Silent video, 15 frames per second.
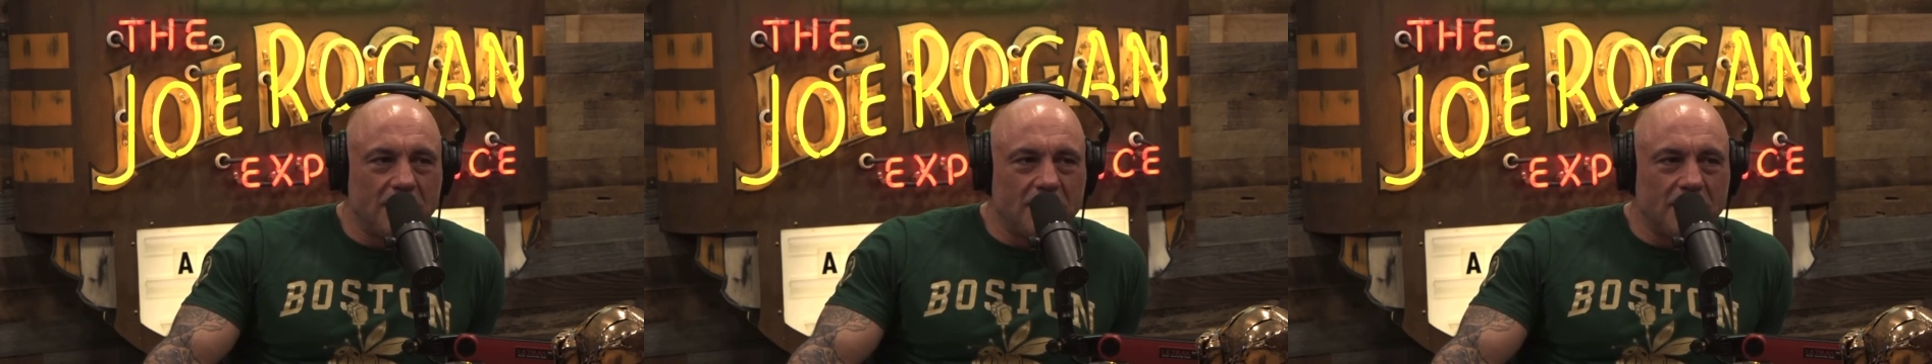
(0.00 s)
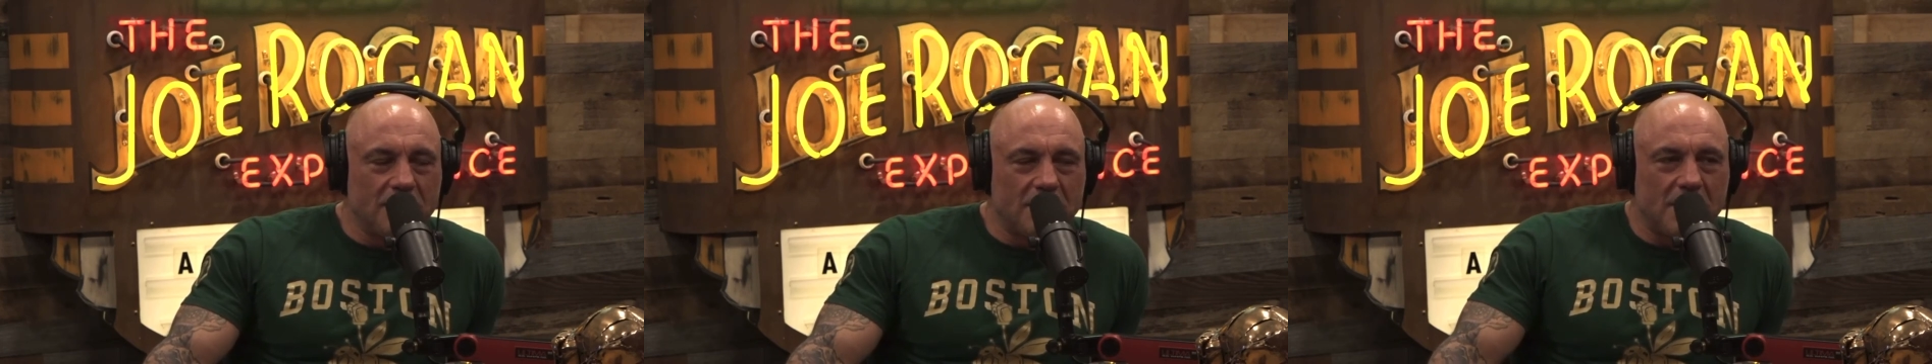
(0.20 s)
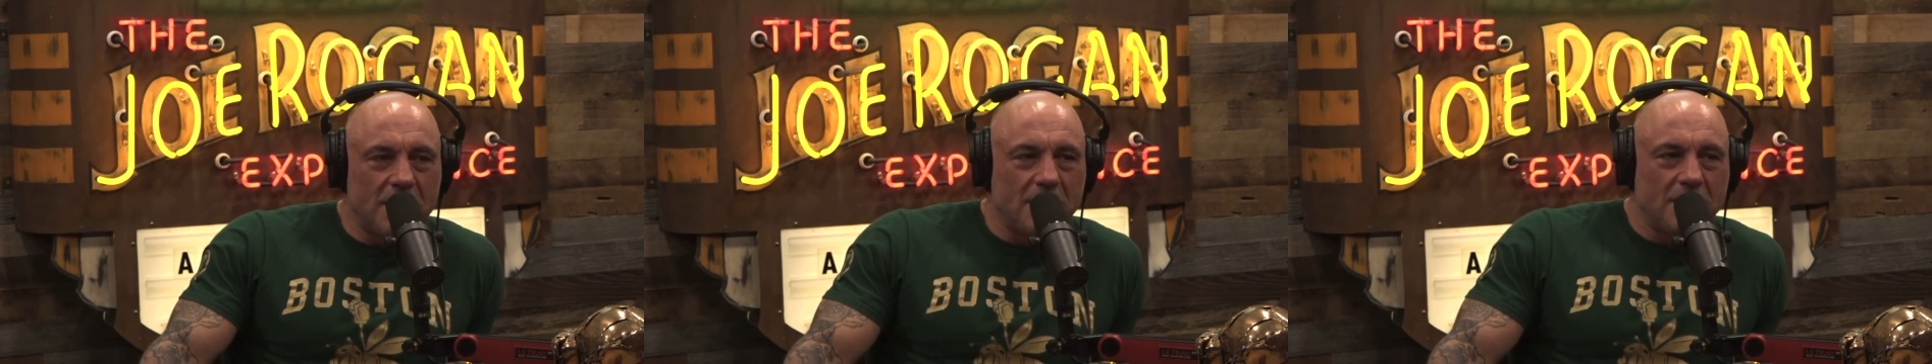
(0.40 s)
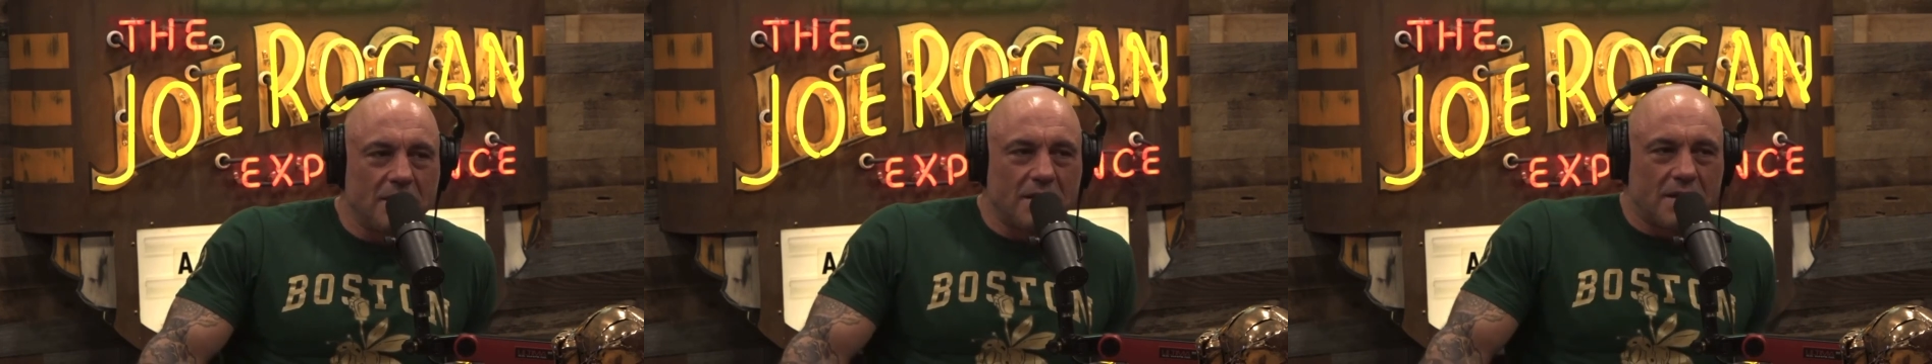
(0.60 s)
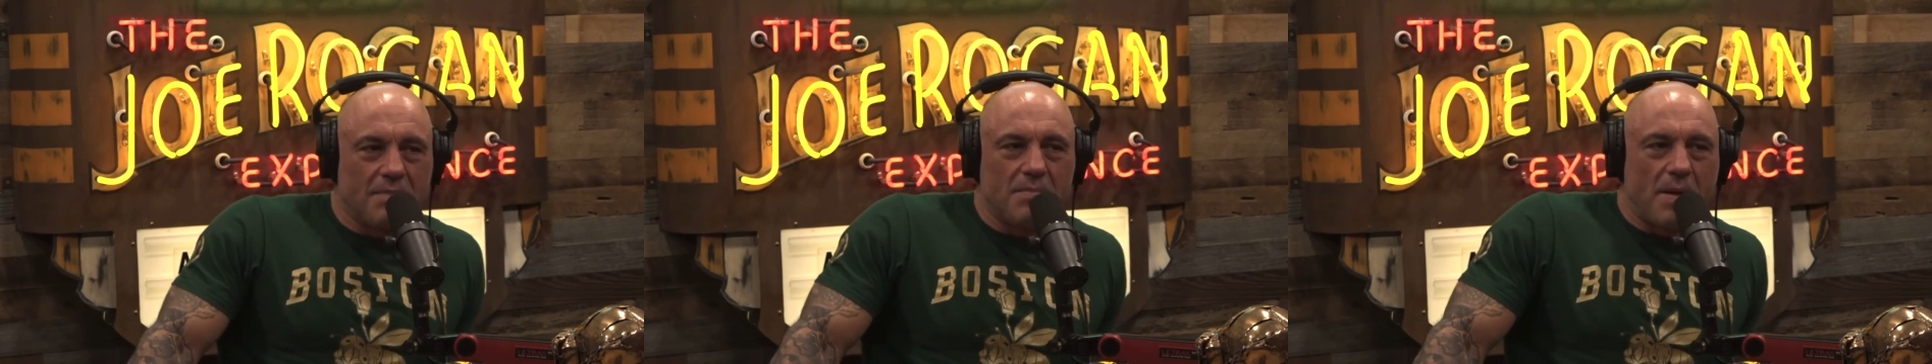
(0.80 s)
Or is that
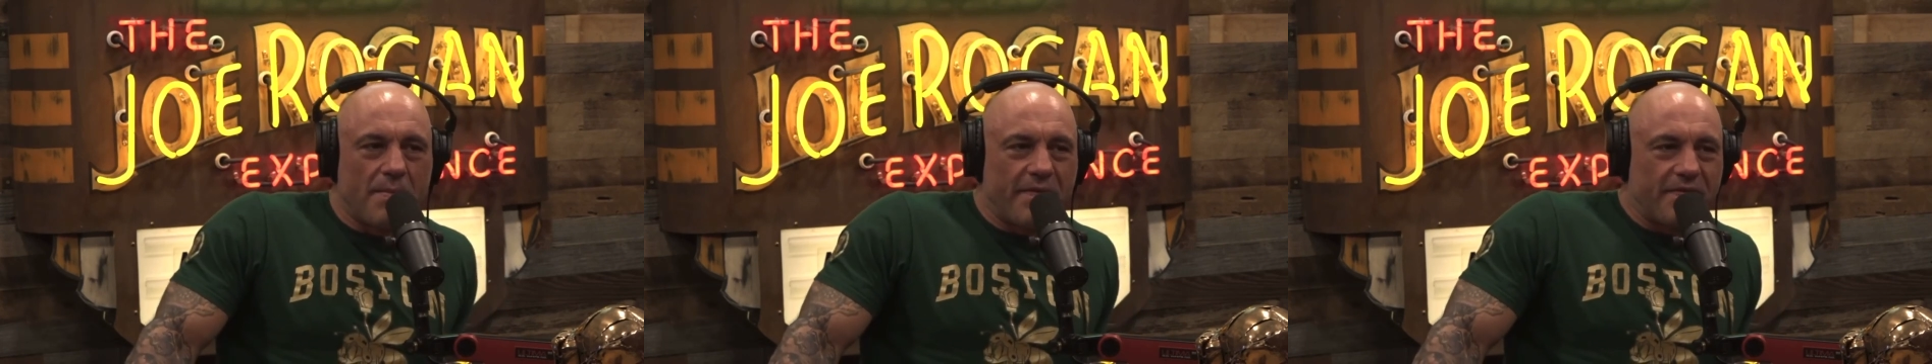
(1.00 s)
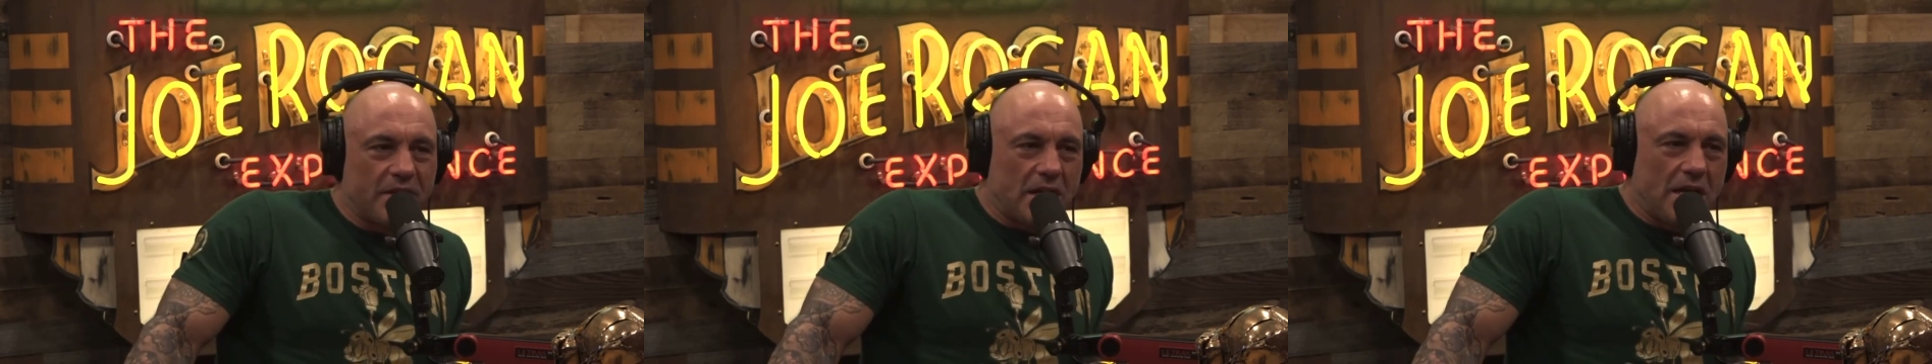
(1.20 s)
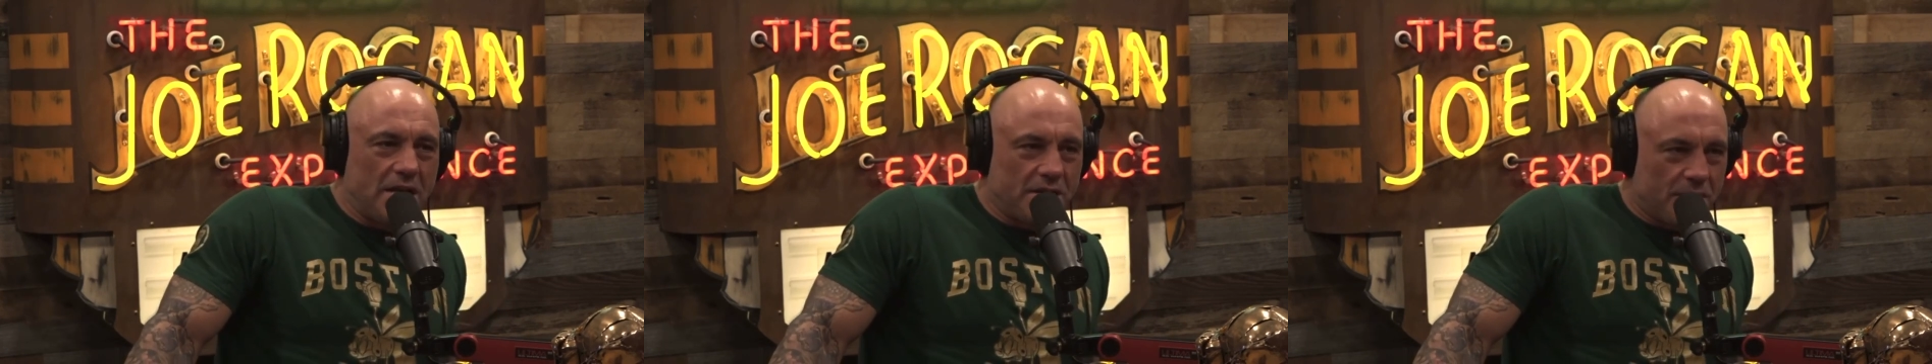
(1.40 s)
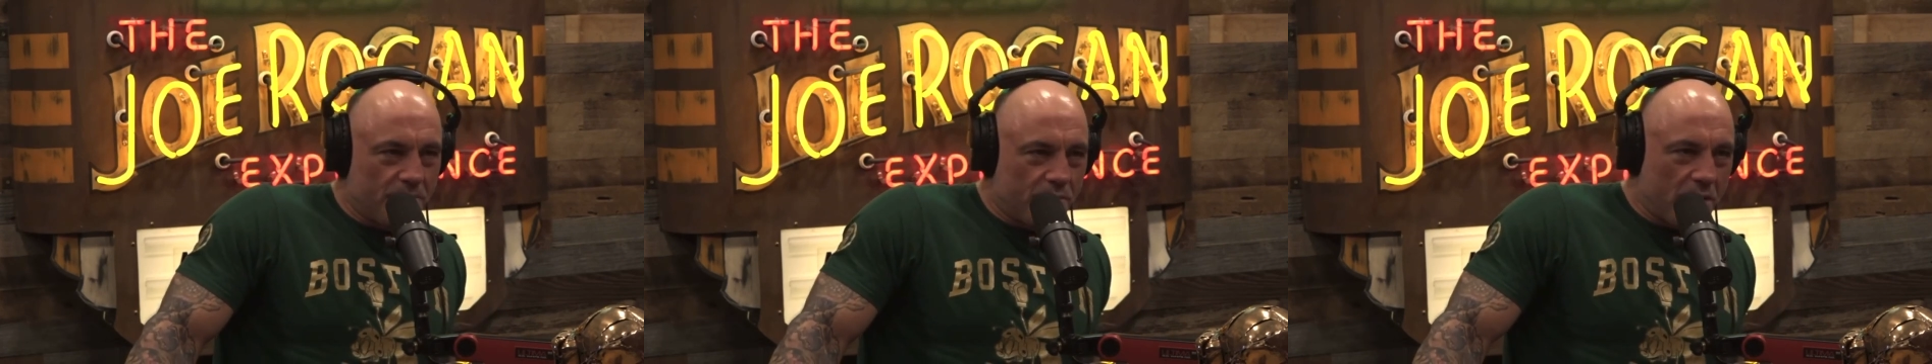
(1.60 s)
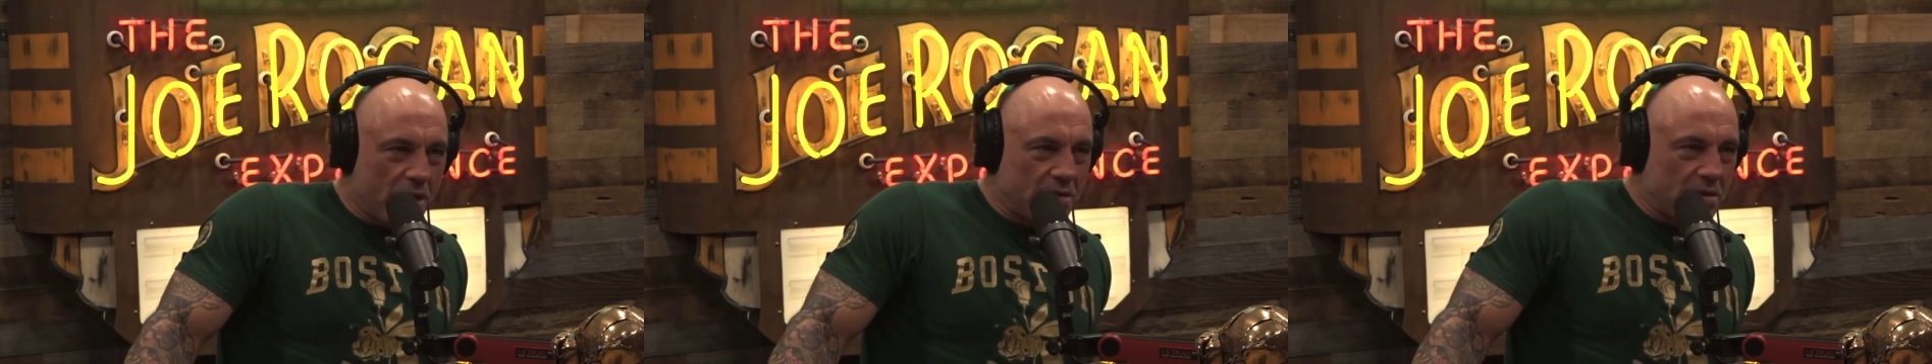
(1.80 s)
like a mummification process?